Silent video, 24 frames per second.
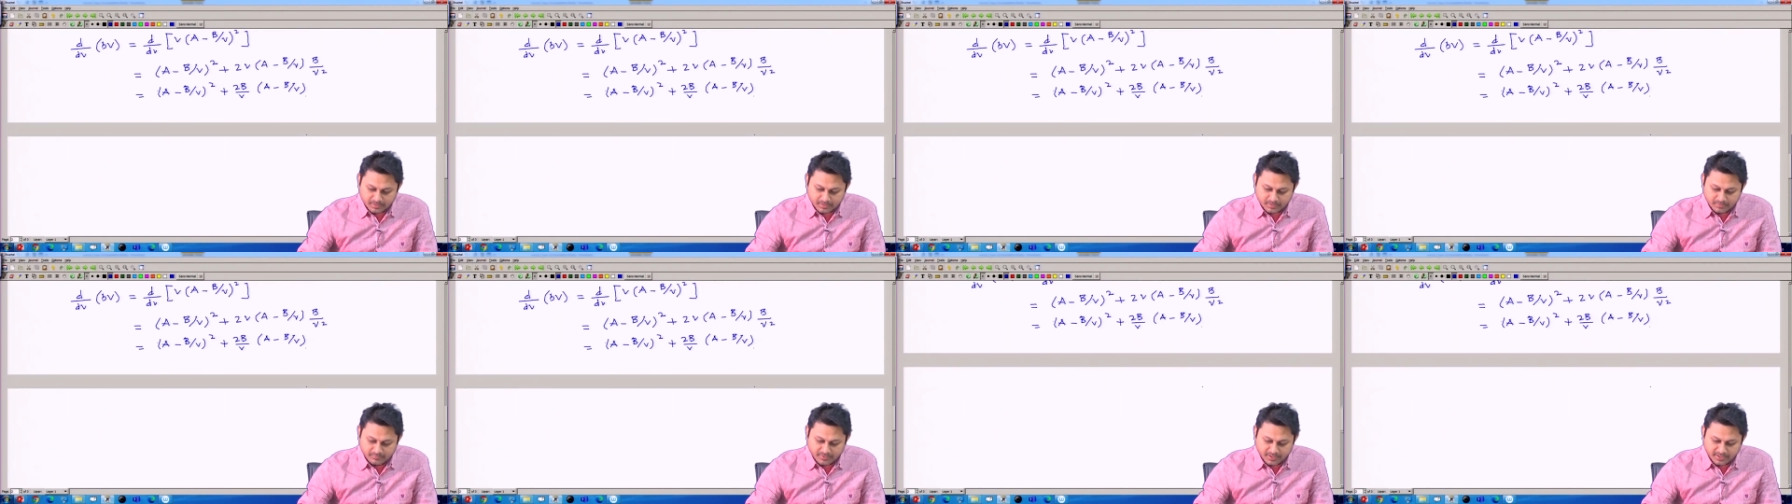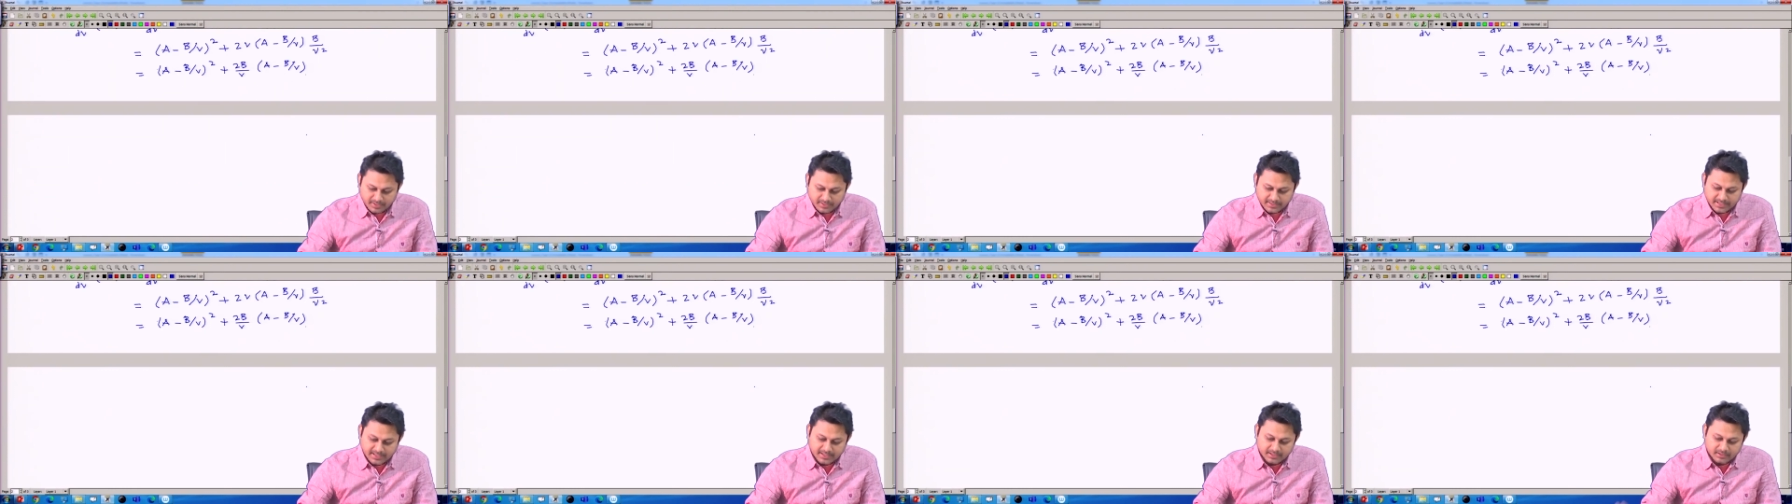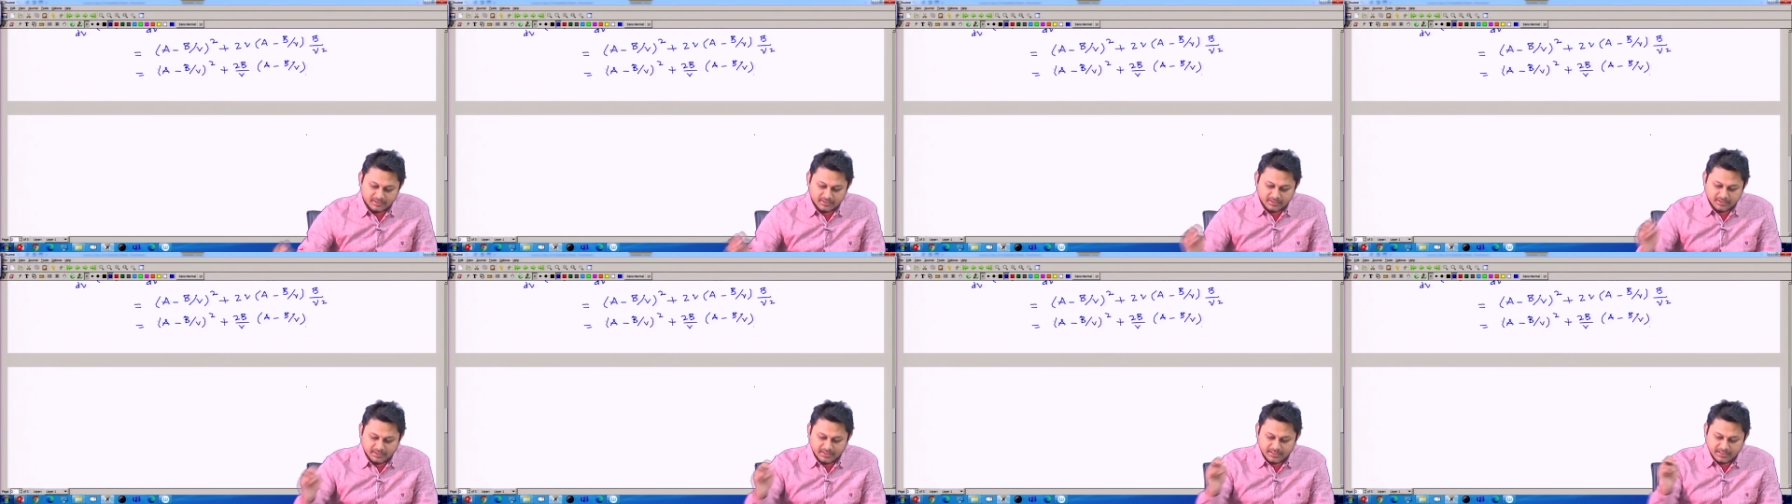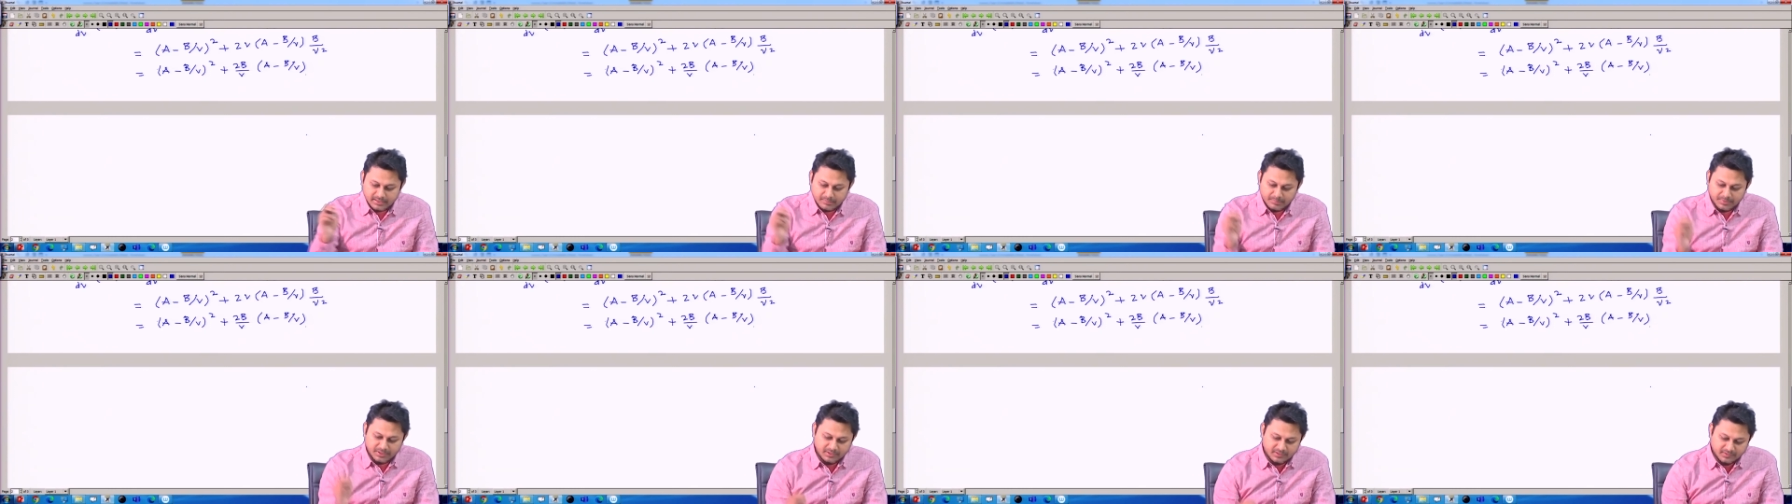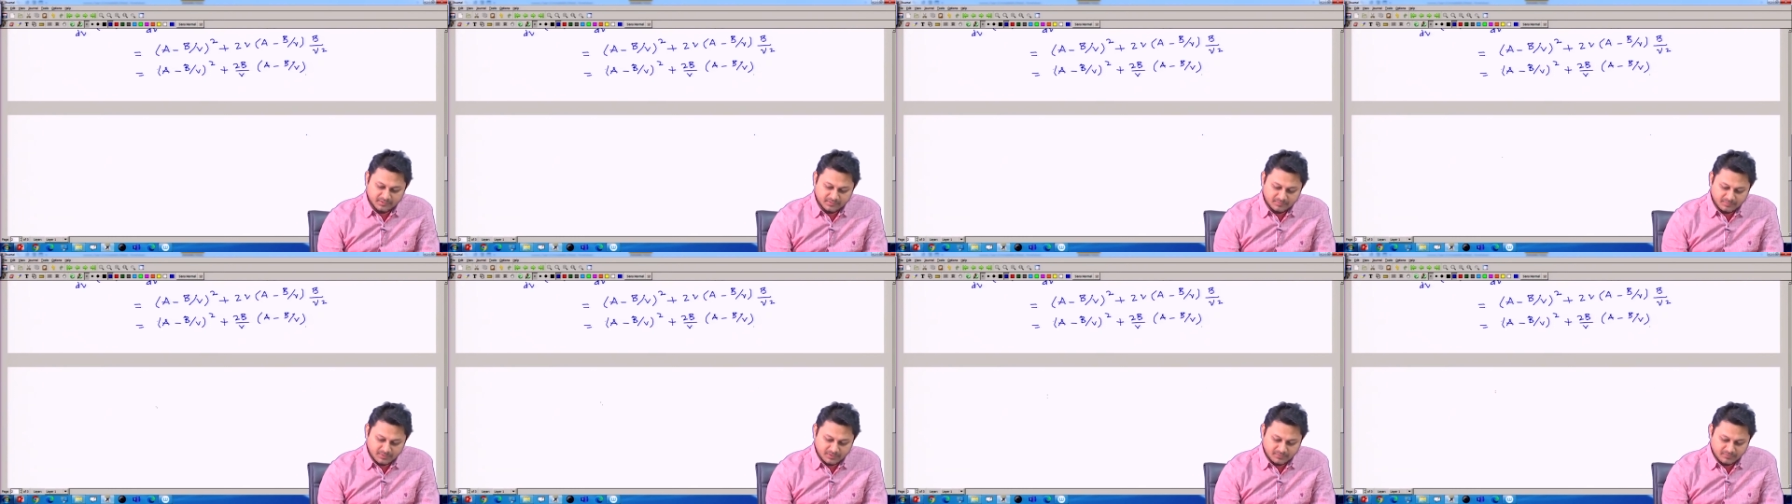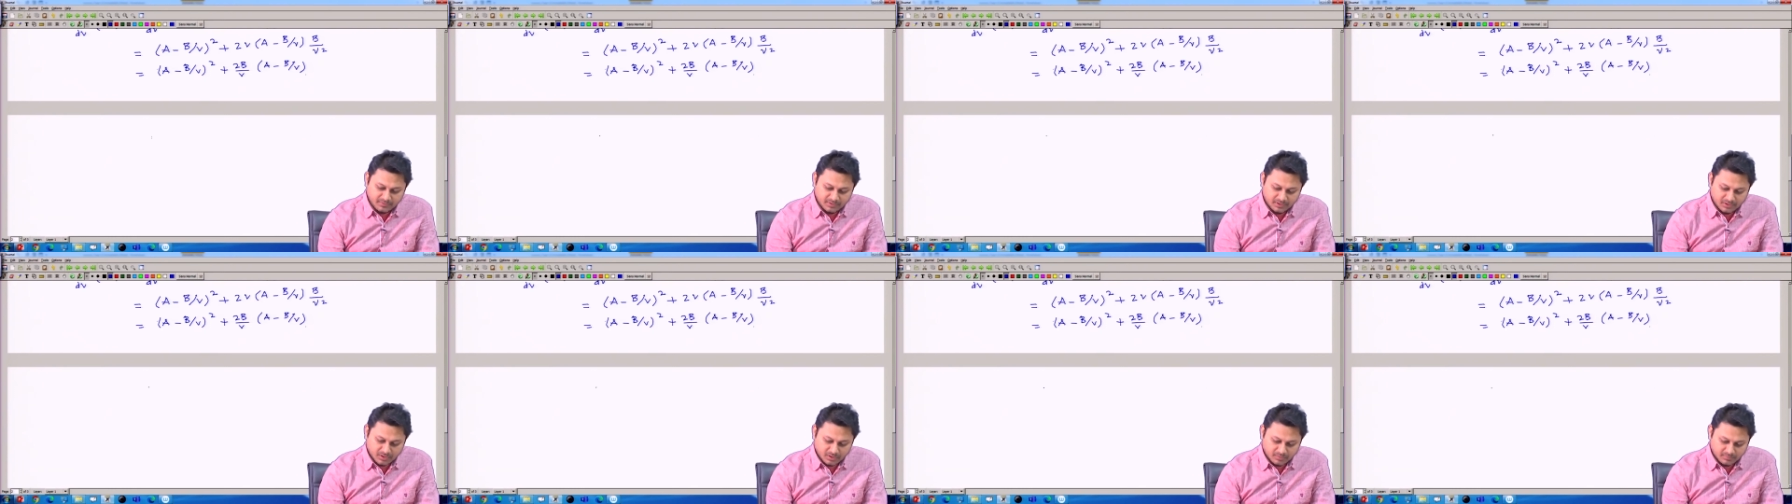If I take a minus
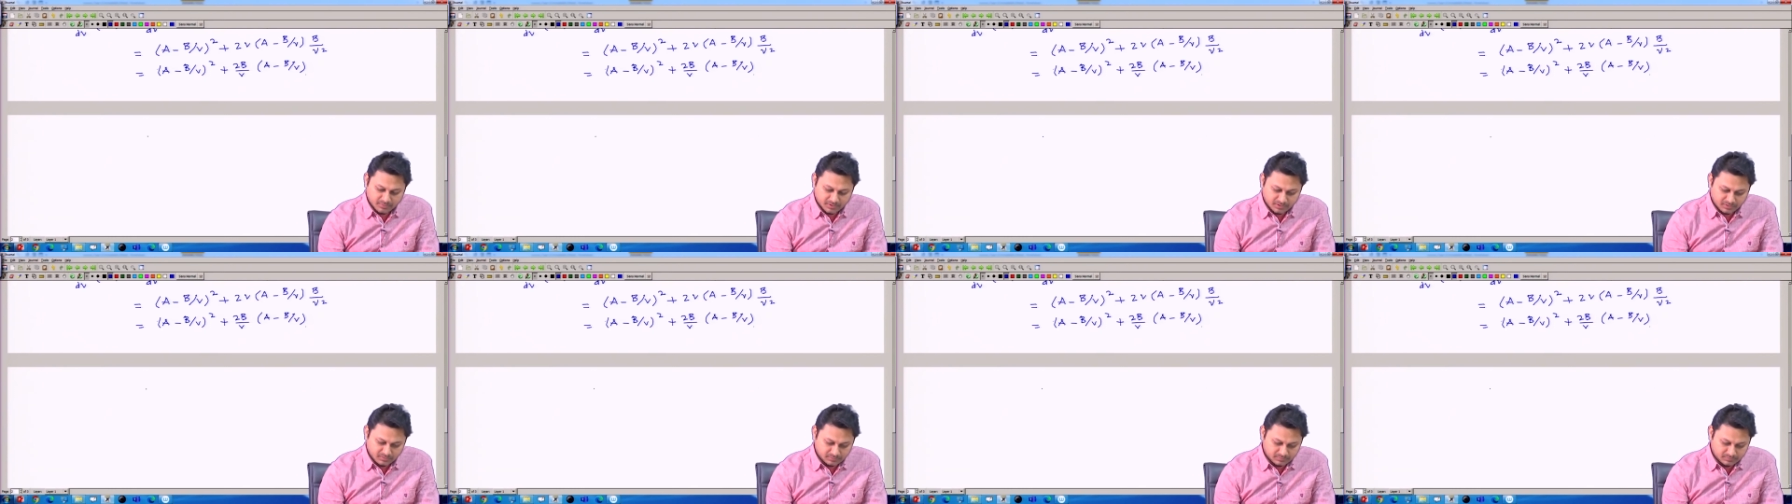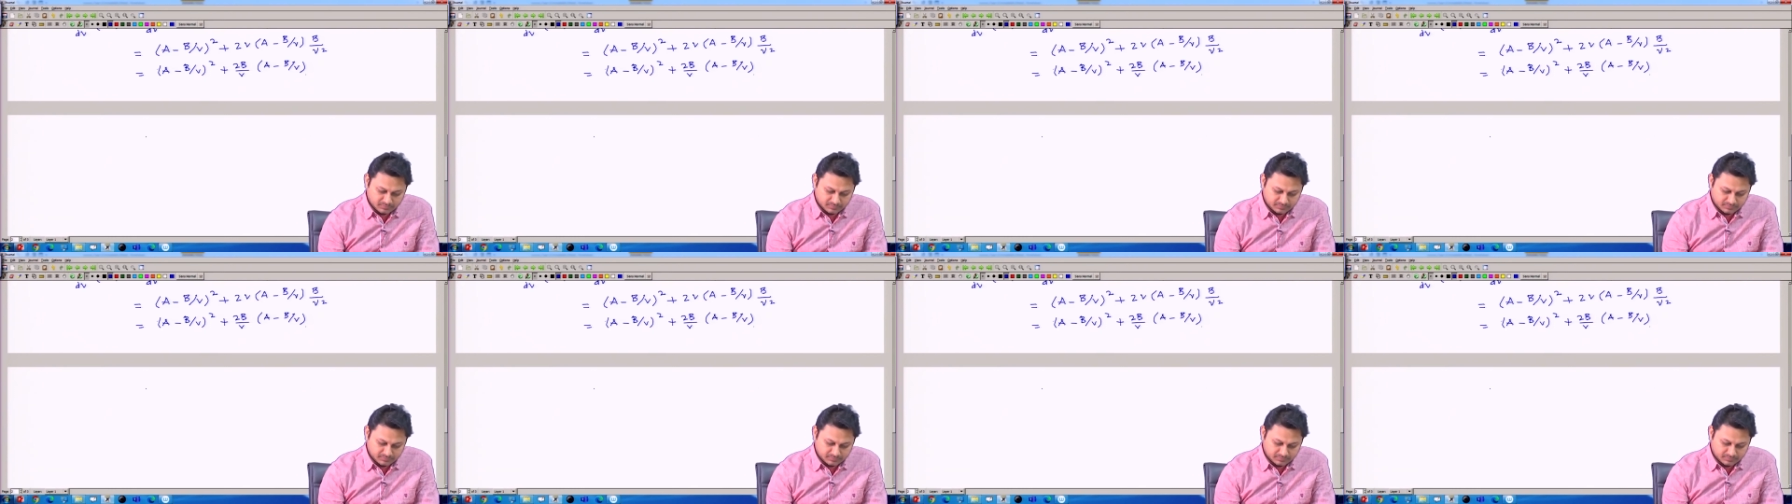bv common,